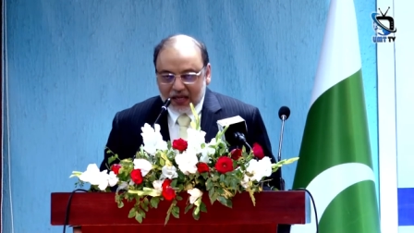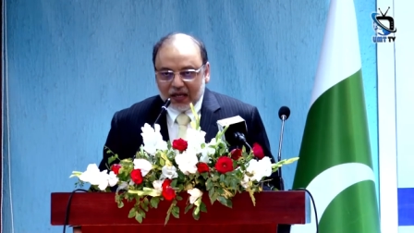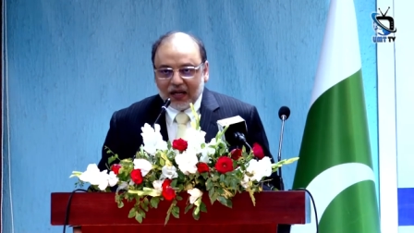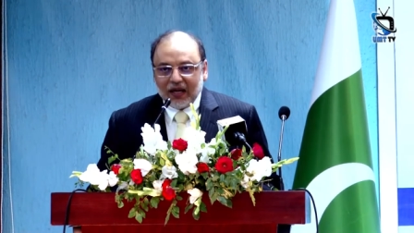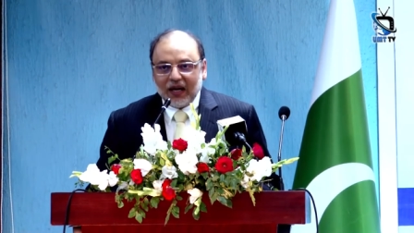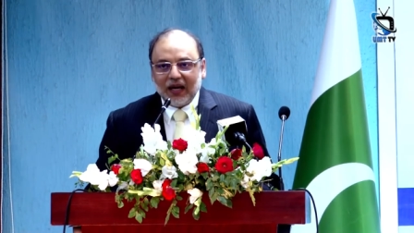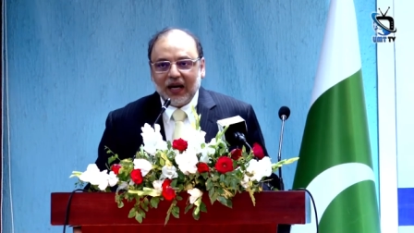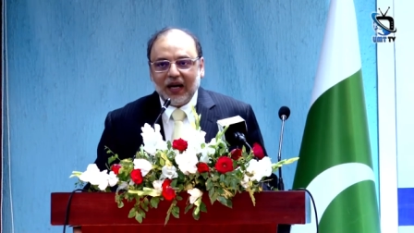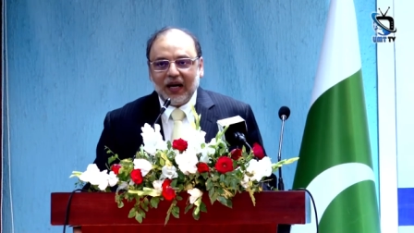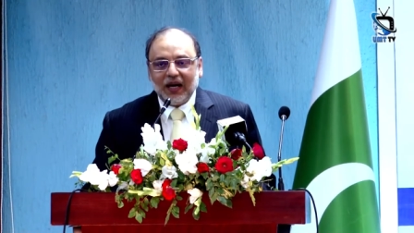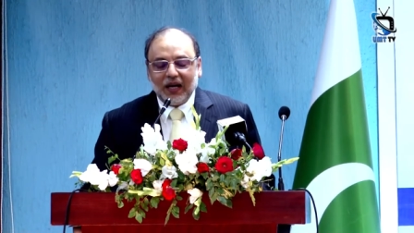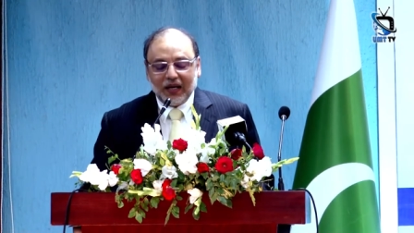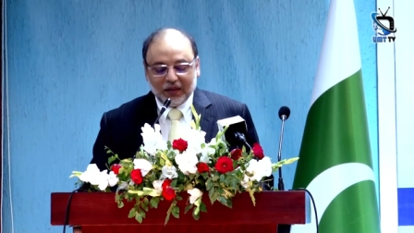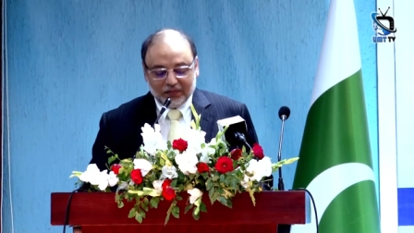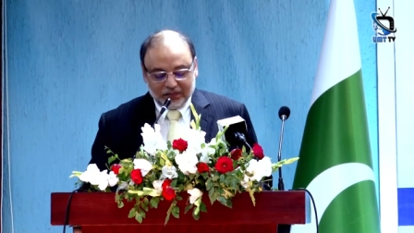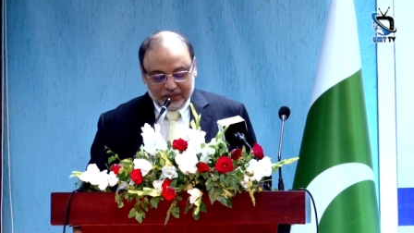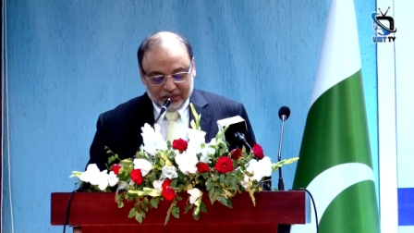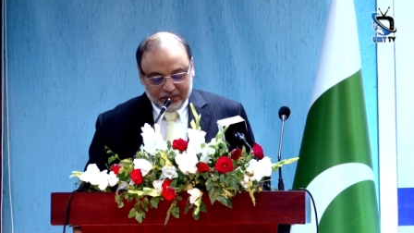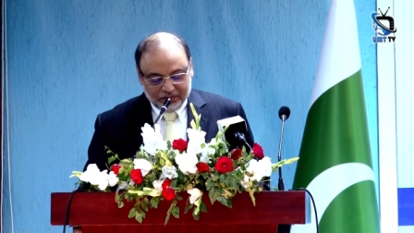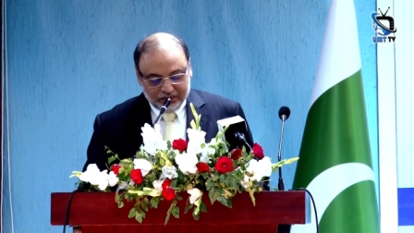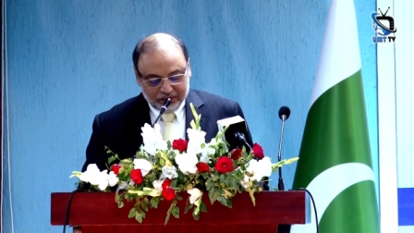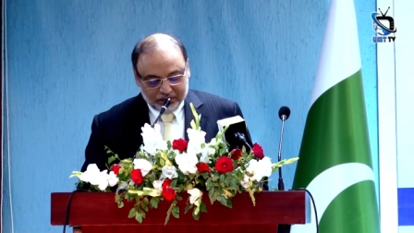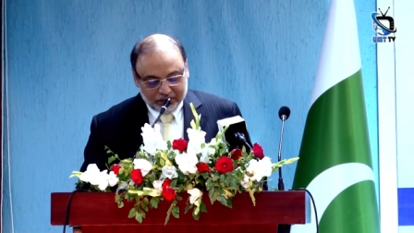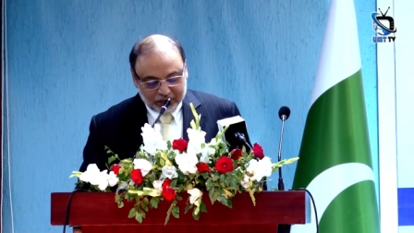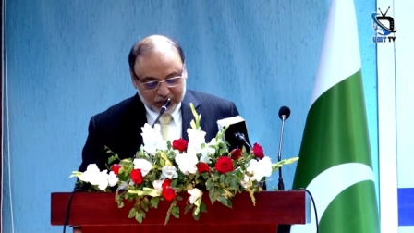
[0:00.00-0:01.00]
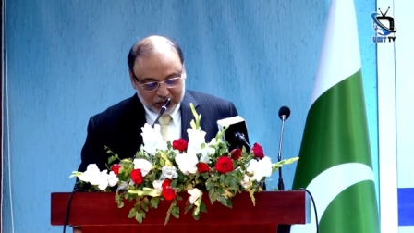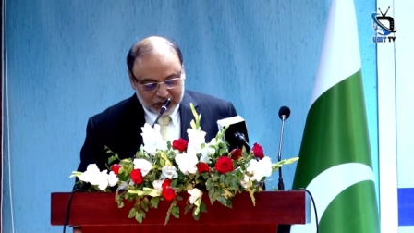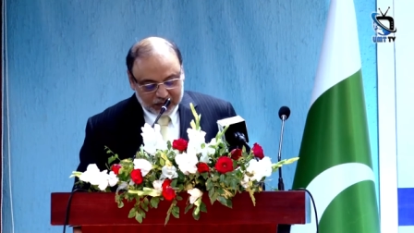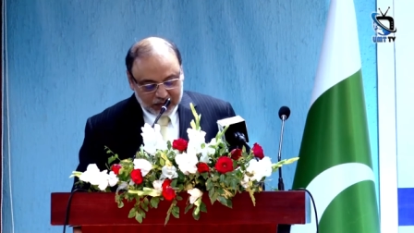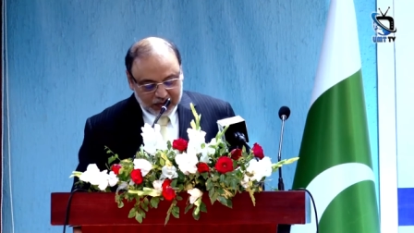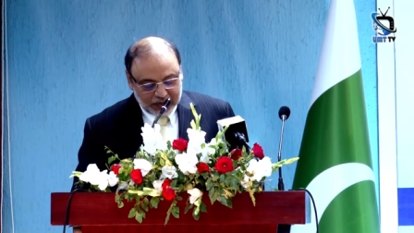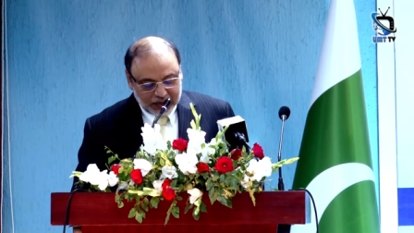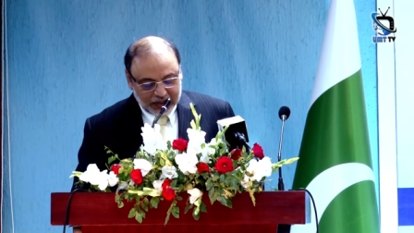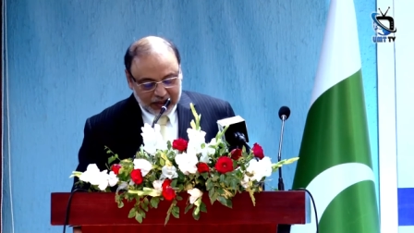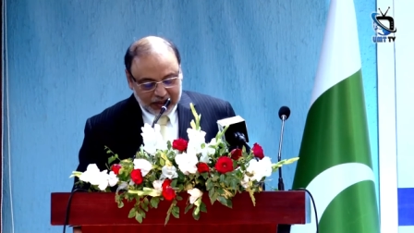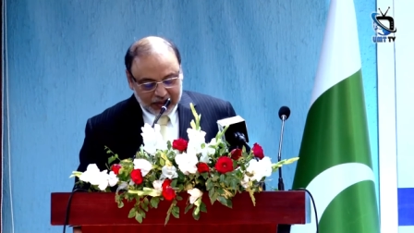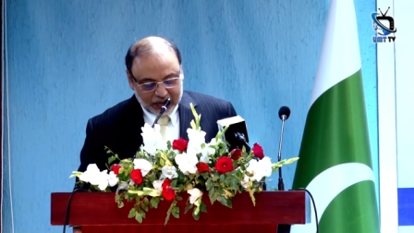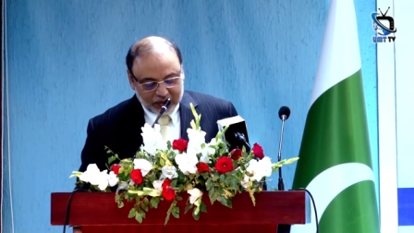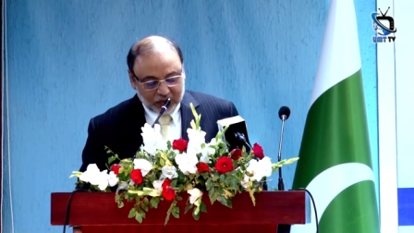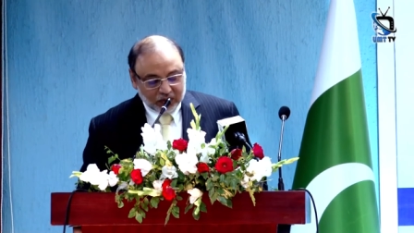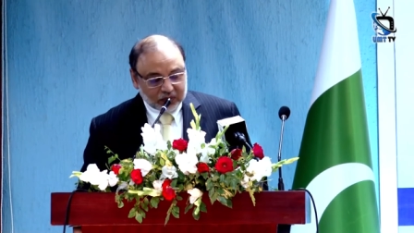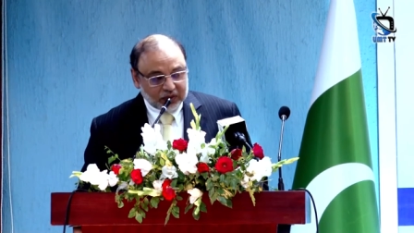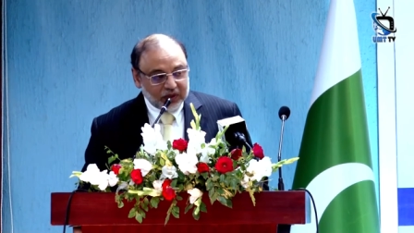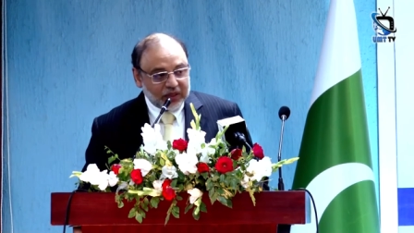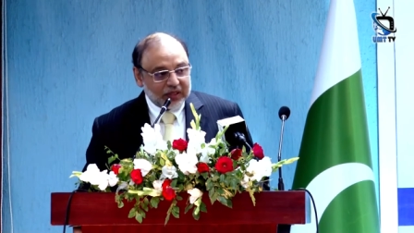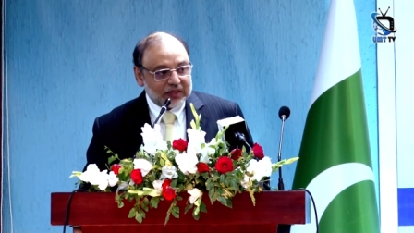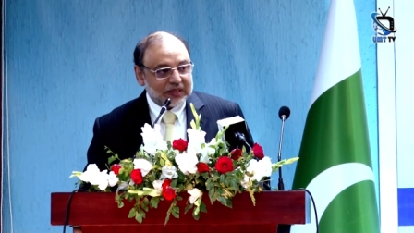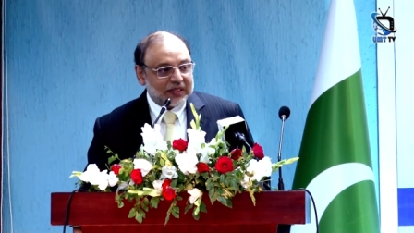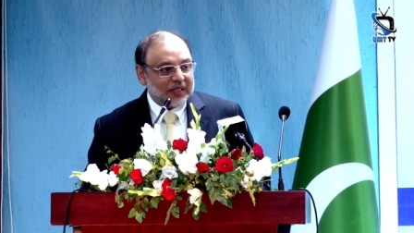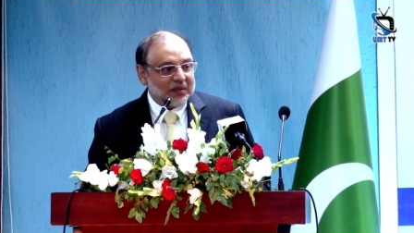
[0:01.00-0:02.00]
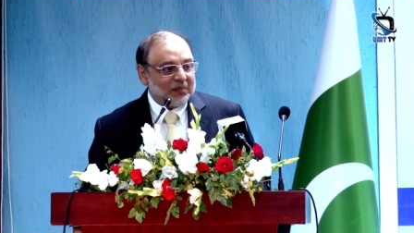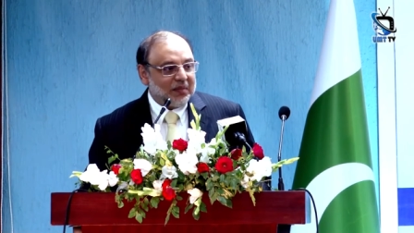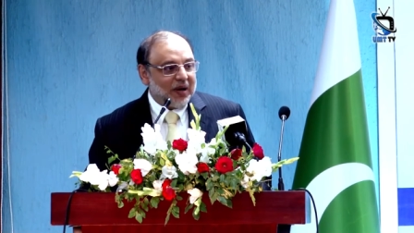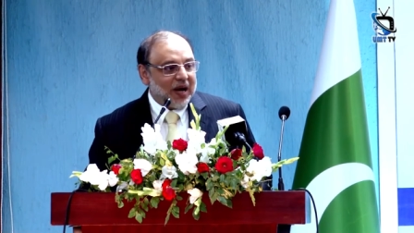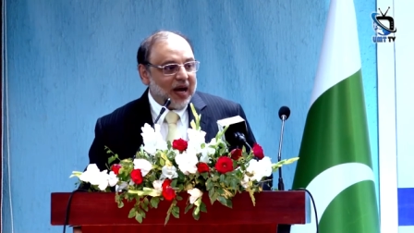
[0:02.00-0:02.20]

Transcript: Uh, the, Dr. Aslam,